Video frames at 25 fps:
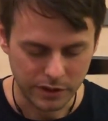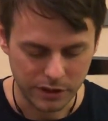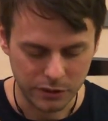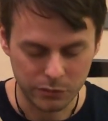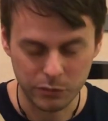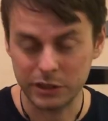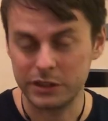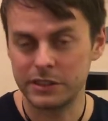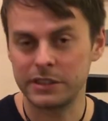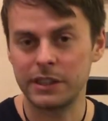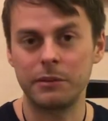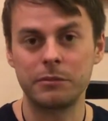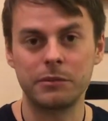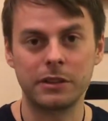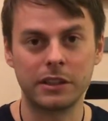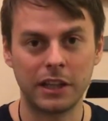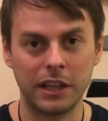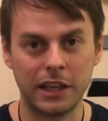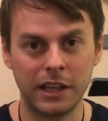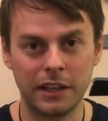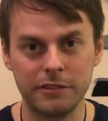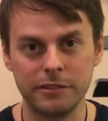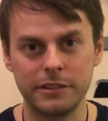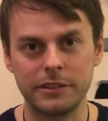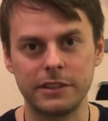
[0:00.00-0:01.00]
With some
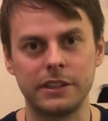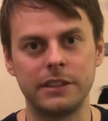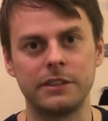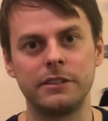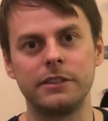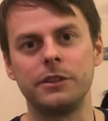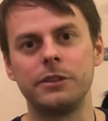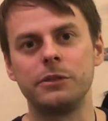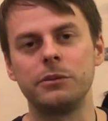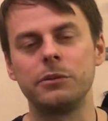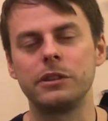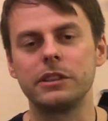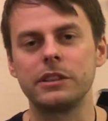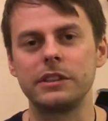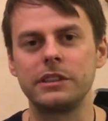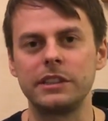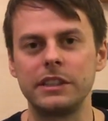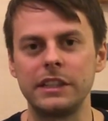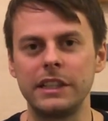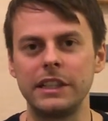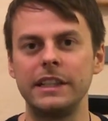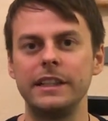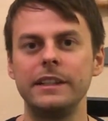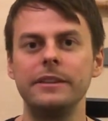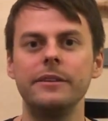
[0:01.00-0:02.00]
gloves, as you will
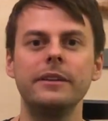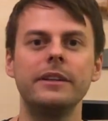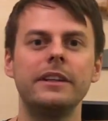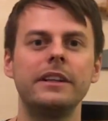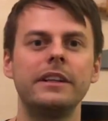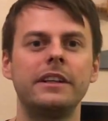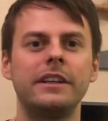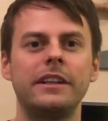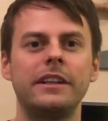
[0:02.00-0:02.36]
see,